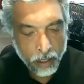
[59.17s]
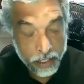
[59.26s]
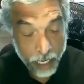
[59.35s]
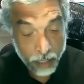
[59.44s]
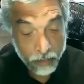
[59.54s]

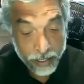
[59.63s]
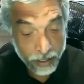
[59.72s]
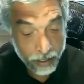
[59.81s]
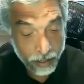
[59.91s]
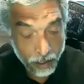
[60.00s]
Tell
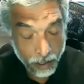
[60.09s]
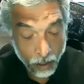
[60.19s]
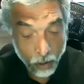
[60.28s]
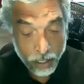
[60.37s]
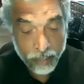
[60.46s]
me,
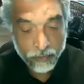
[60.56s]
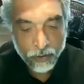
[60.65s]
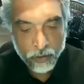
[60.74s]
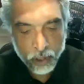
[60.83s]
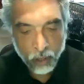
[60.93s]
all
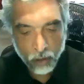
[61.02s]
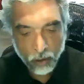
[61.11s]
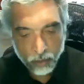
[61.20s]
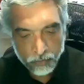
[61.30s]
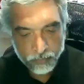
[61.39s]
evil
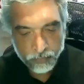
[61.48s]
sorrow,